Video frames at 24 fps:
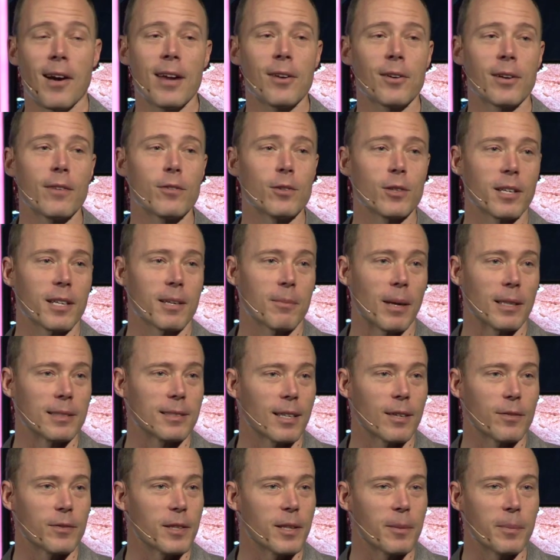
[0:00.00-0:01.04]
Oh, I don't ever look at
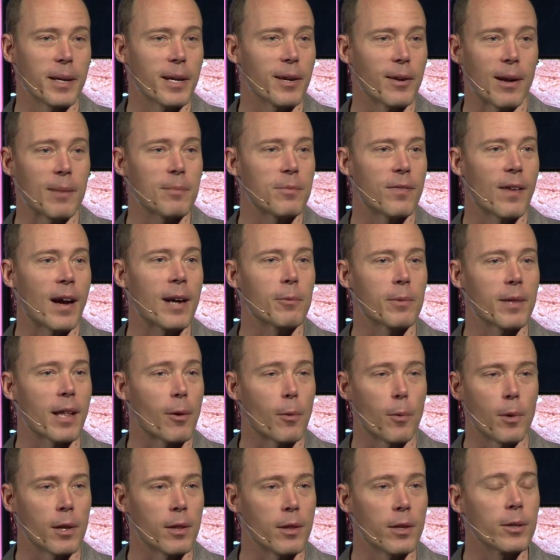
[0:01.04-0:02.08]
myself in the mirror. I'm fine
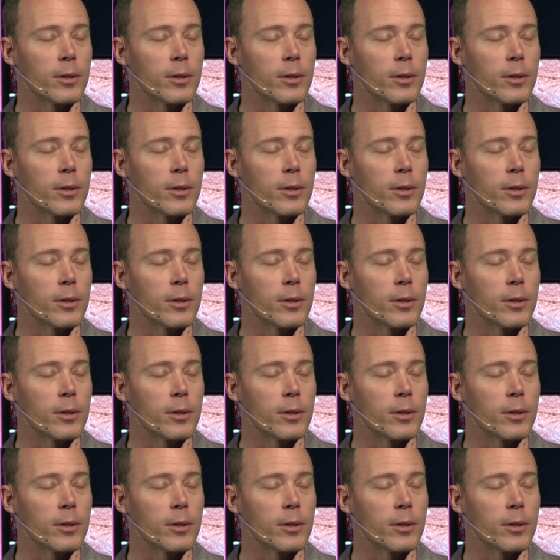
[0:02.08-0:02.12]
without one of